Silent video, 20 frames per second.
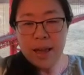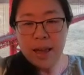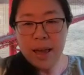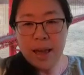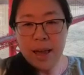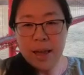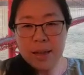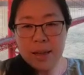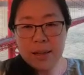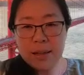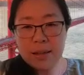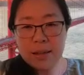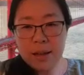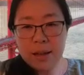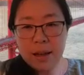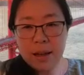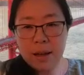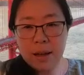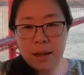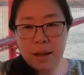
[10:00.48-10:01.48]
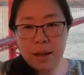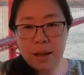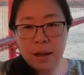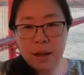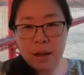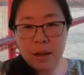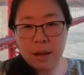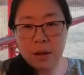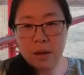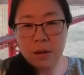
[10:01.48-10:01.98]
And
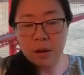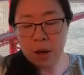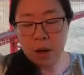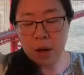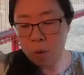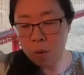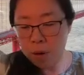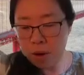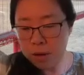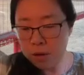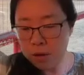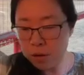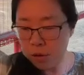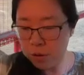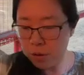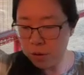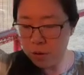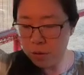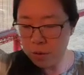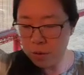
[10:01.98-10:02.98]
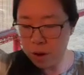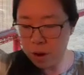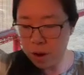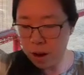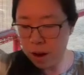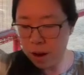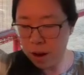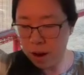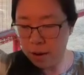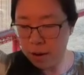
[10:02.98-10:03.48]
according to
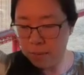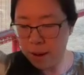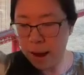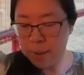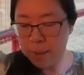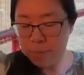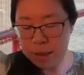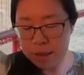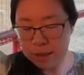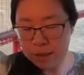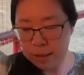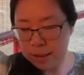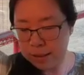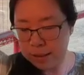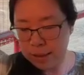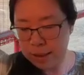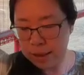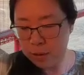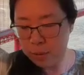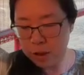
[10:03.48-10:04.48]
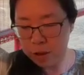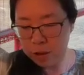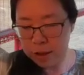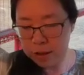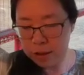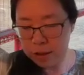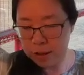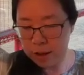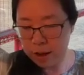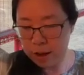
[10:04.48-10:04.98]
IPCC, which
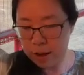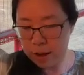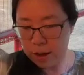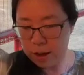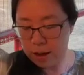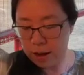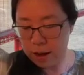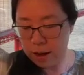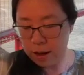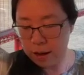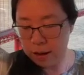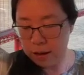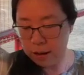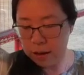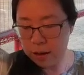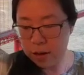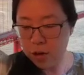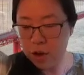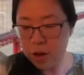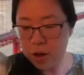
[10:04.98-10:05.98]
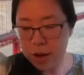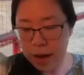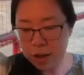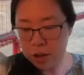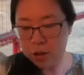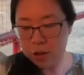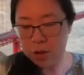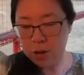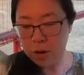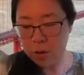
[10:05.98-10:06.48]
is a
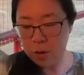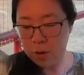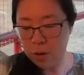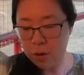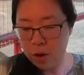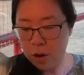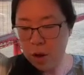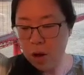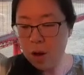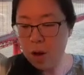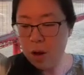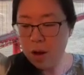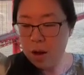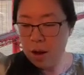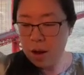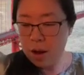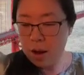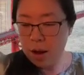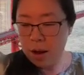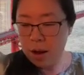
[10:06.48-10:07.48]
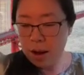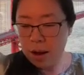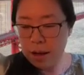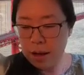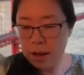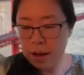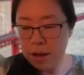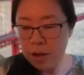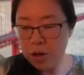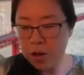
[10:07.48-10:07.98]
international
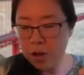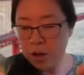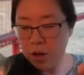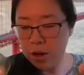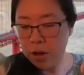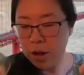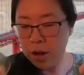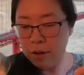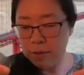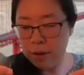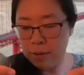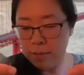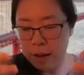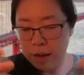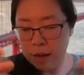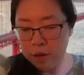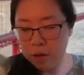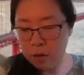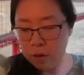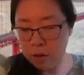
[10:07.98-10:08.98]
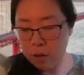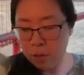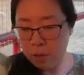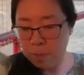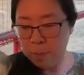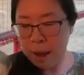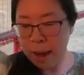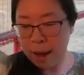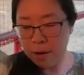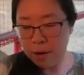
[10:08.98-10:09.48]

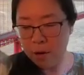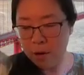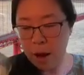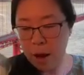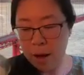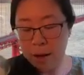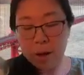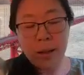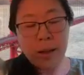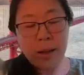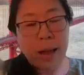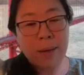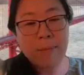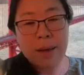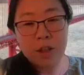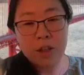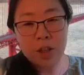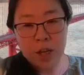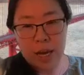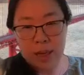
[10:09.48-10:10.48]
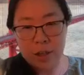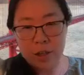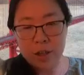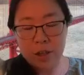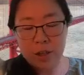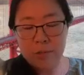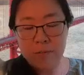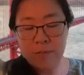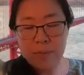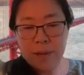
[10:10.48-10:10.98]
intergovernmental panel on climate
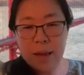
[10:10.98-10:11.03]
change,